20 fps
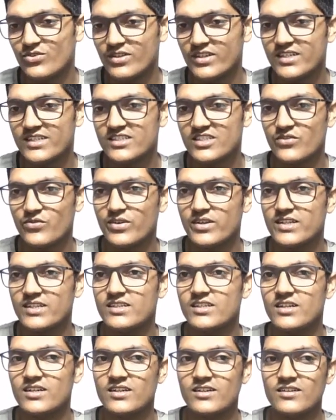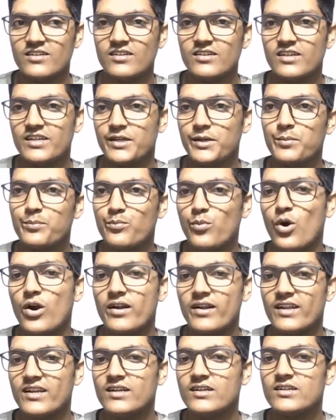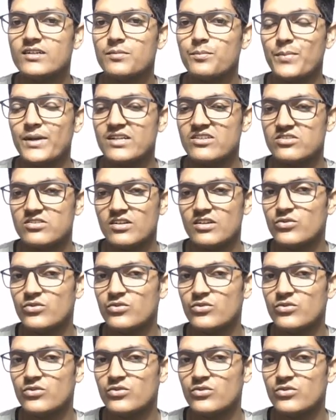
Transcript: Okay, it's a very important picture,